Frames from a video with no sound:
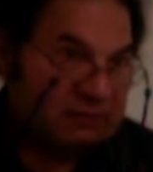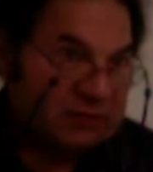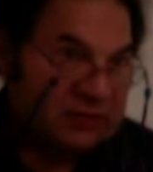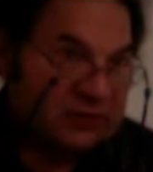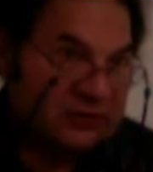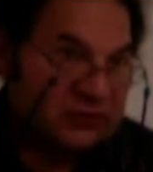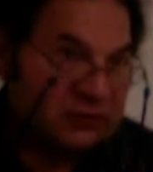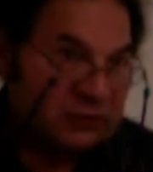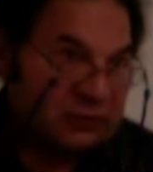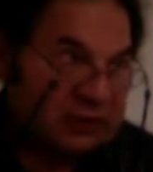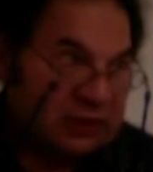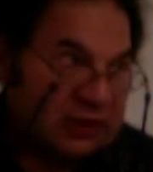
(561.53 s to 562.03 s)

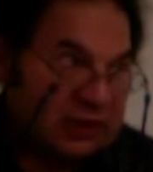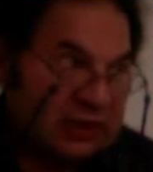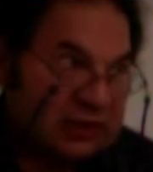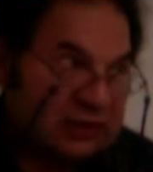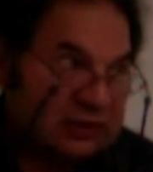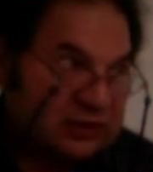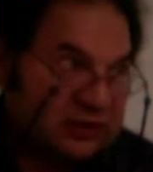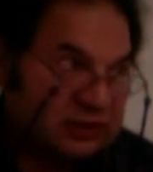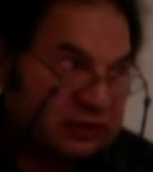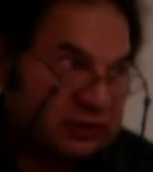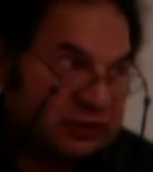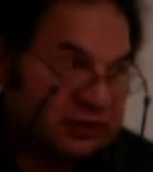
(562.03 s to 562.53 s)
So it'll
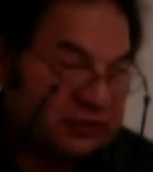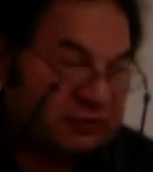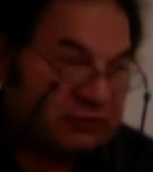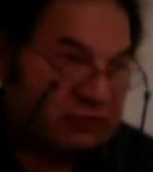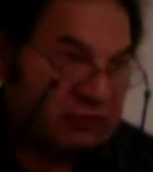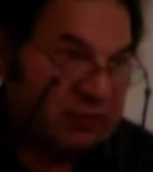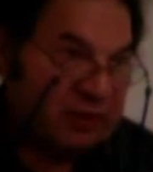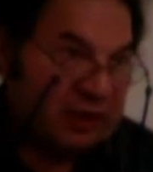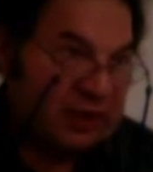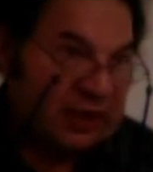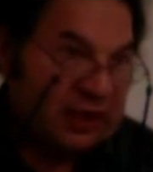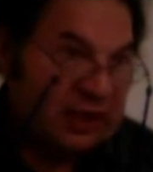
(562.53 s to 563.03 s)
search for
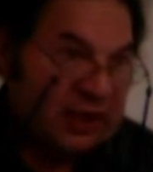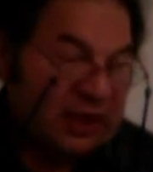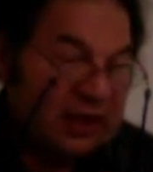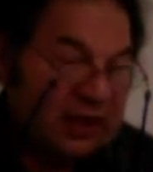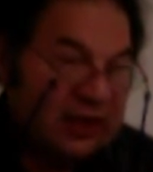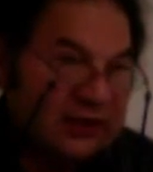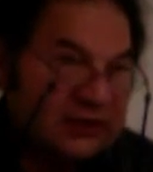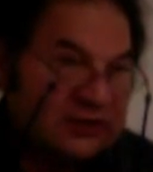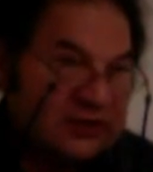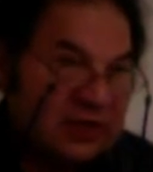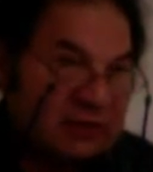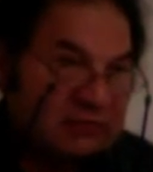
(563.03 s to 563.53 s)
me.
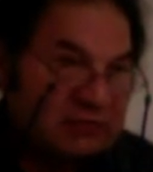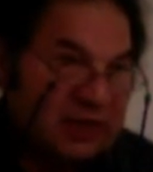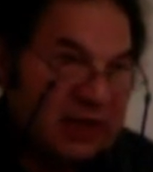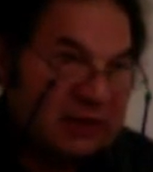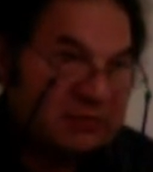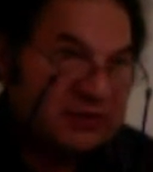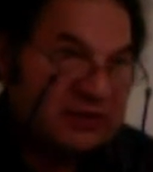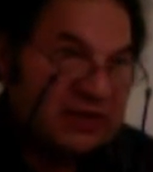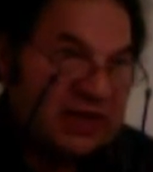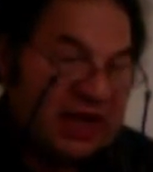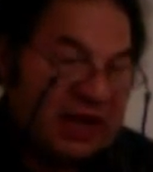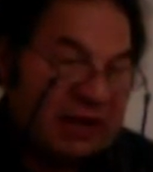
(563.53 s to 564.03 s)
Sometimes
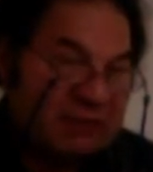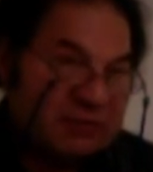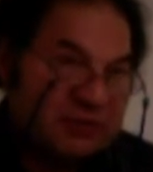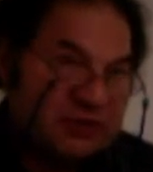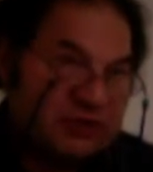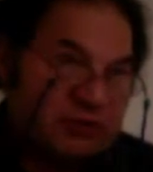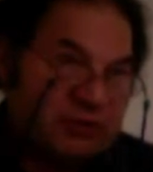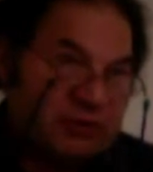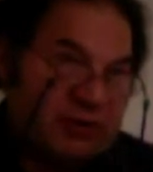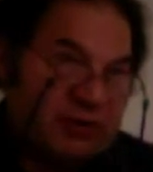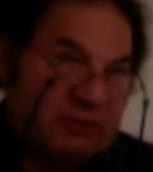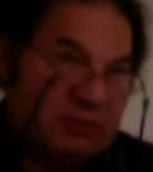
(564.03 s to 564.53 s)
it happens you
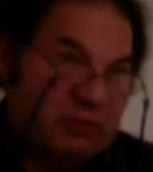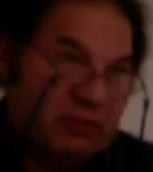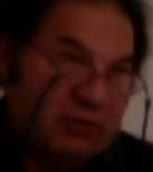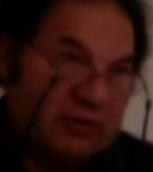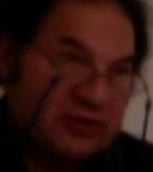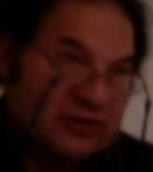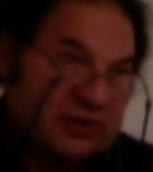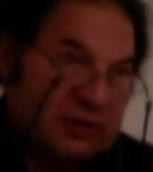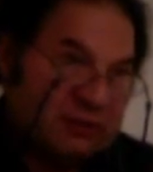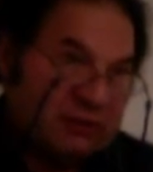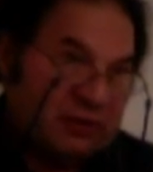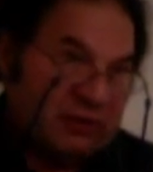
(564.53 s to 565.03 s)
import
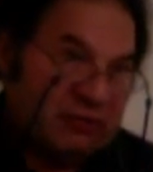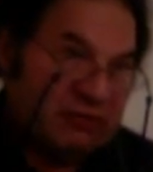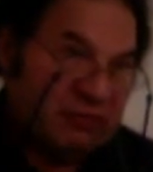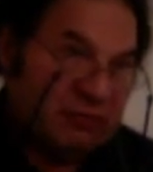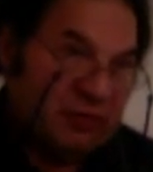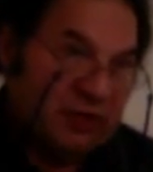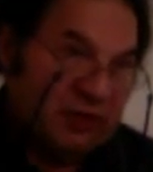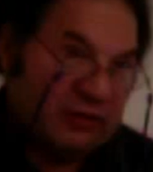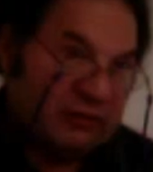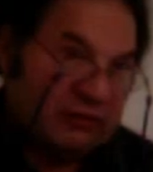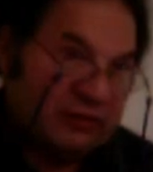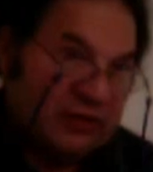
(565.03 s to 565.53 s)
something from
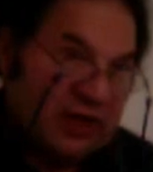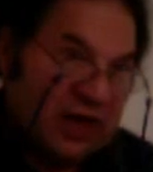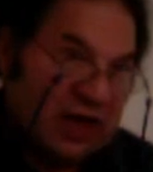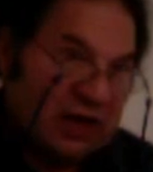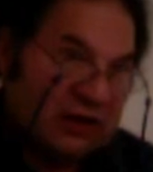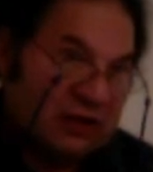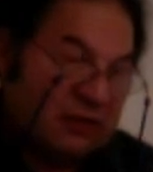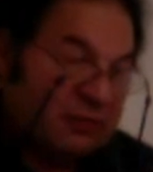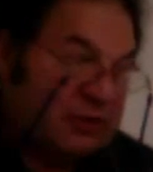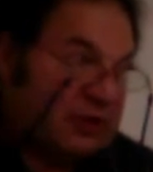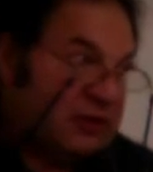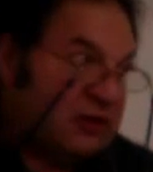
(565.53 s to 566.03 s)
another
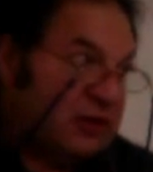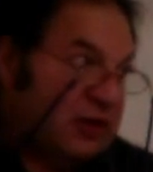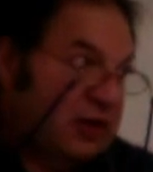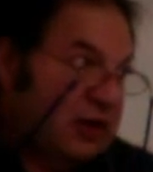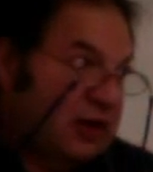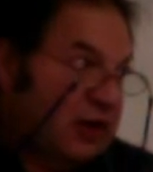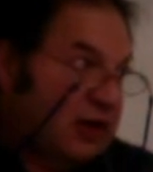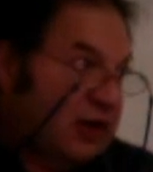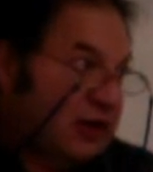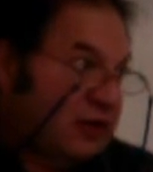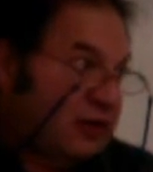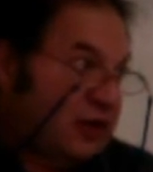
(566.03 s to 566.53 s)
document,
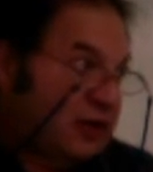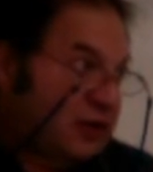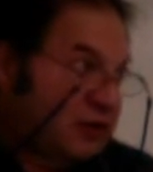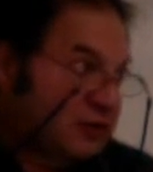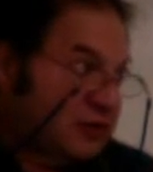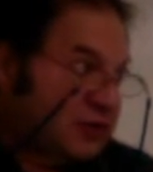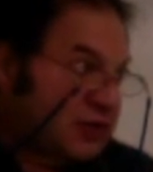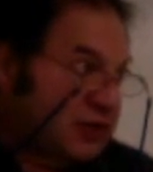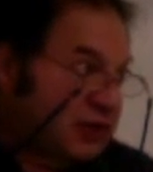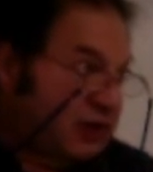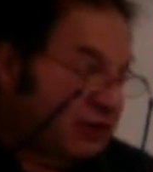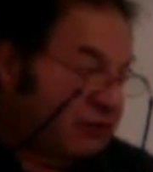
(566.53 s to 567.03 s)
and they use the
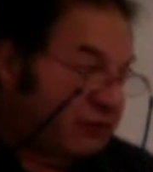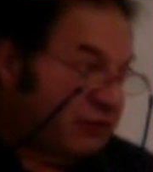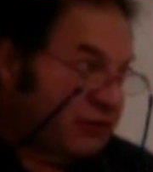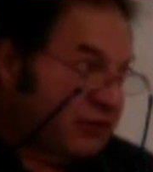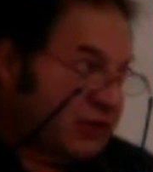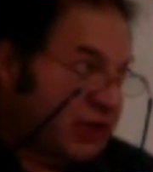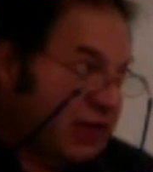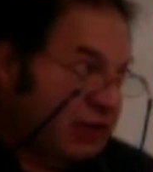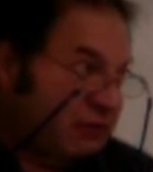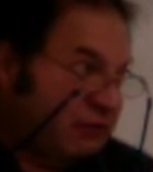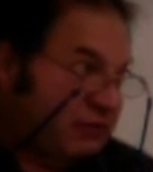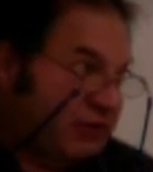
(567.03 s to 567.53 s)
different
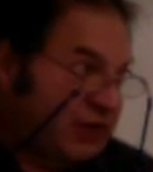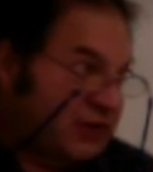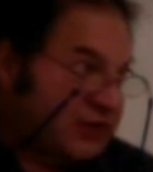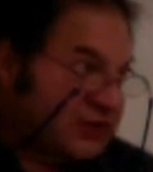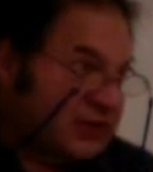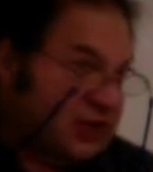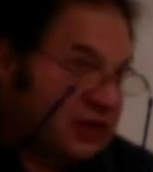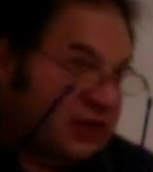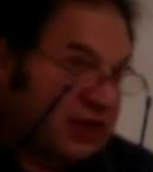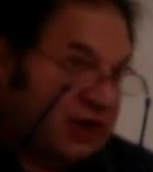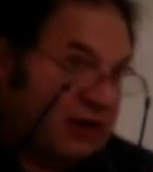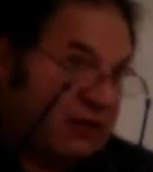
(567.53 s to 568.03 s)
typeface in
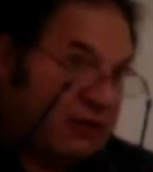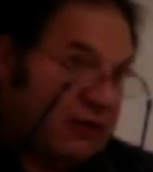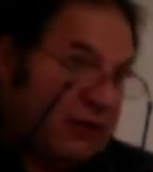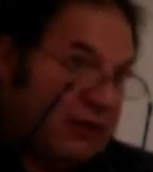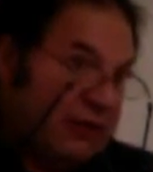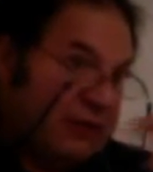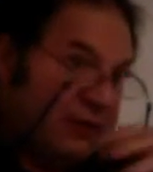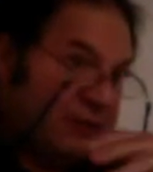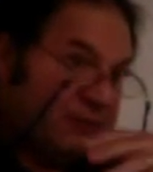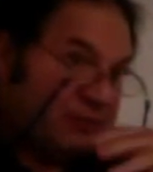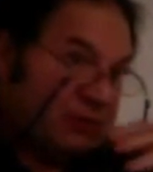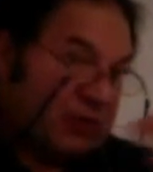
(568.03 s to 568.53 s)
there,
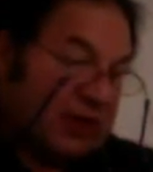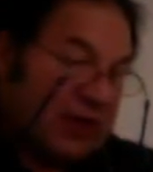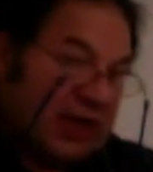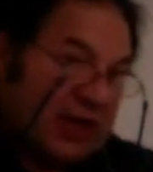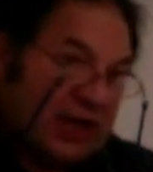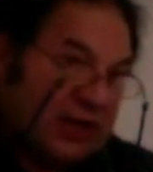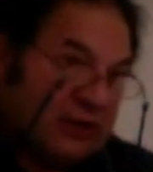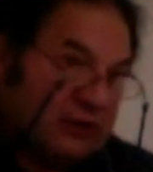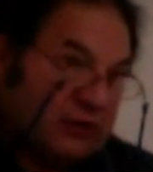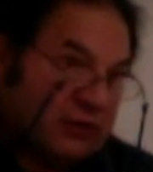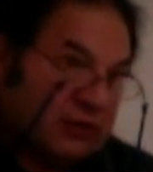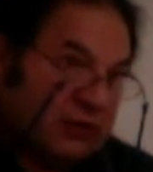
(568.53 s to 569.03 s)
and
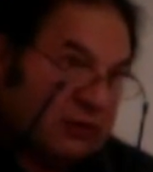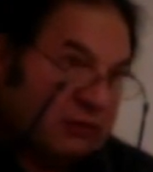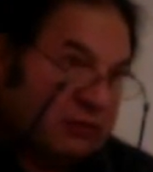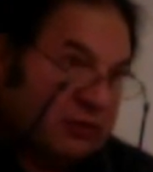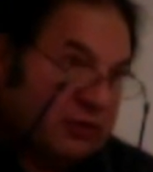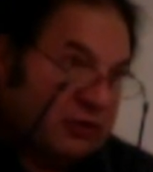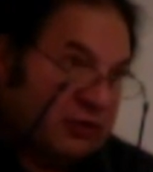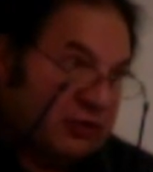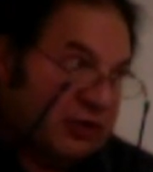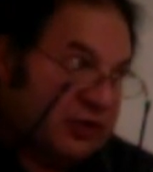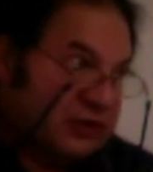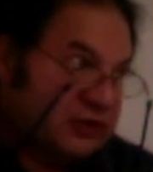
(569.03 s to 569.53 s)
your computer
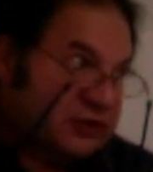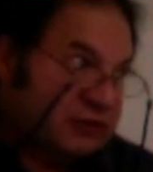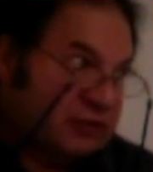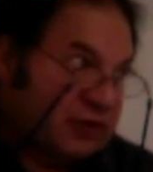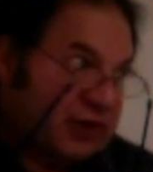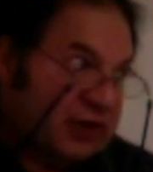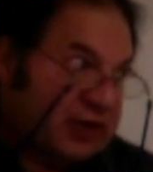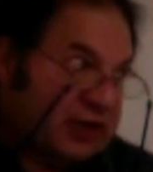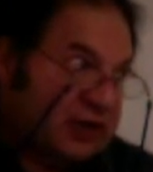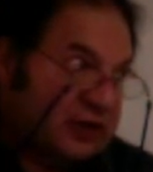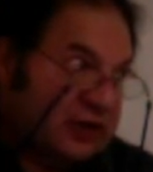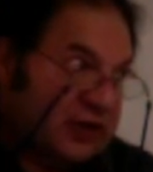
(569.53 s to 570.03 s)
doesn't
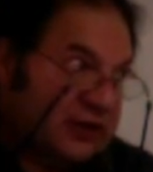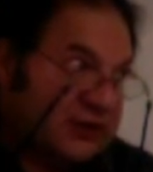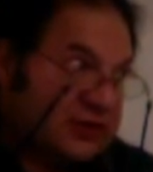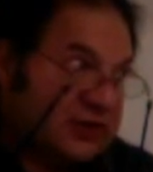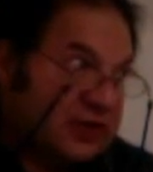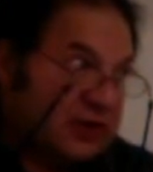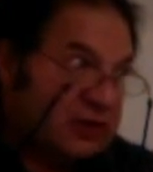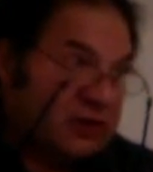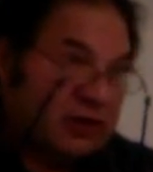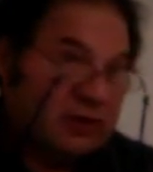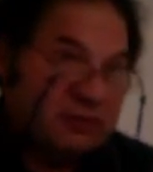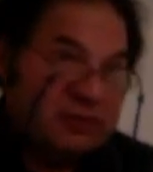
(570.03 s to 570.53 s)
recognize it. It
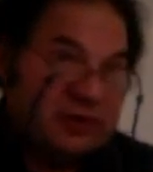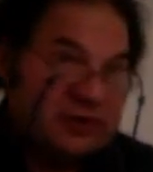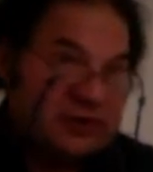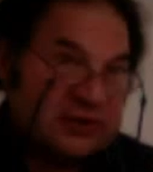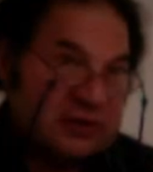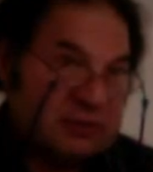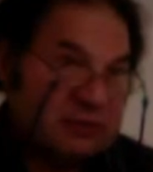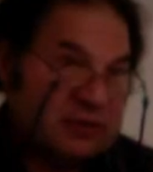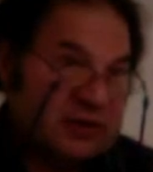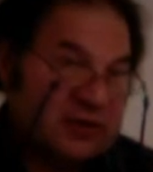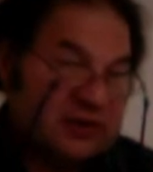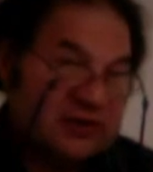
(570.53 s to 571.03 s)
could be
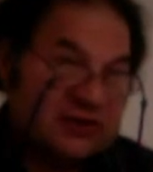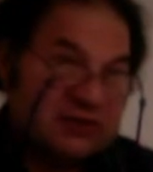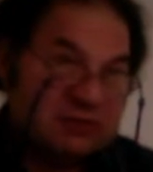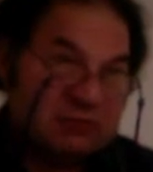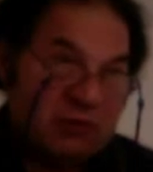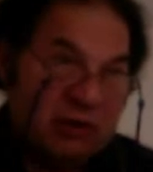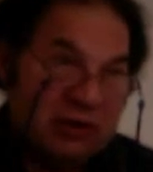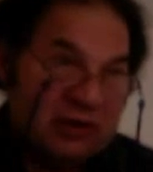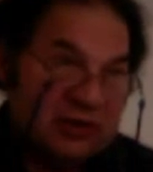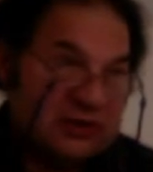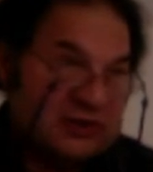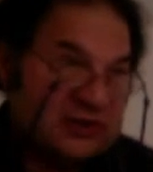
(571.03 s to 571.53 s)
something as
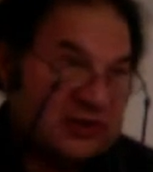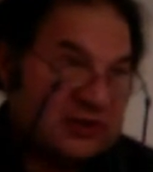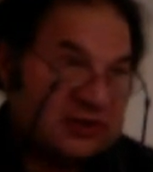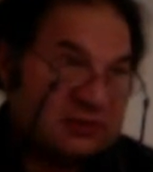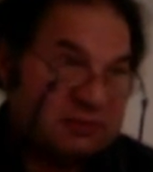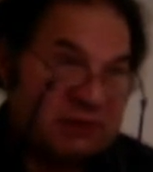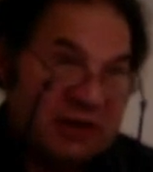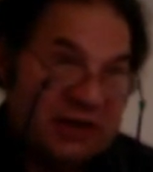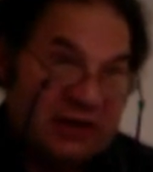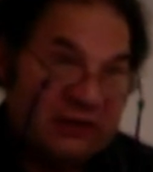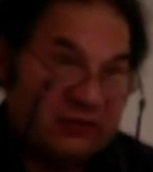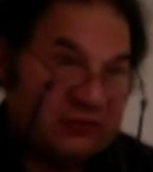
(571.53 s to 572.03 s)
small as a
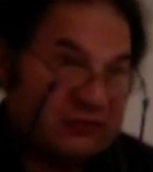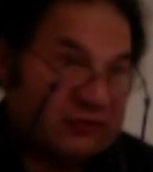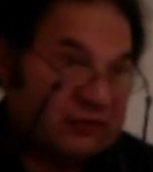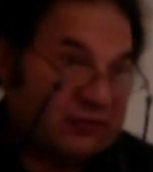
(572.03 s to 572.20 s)
space,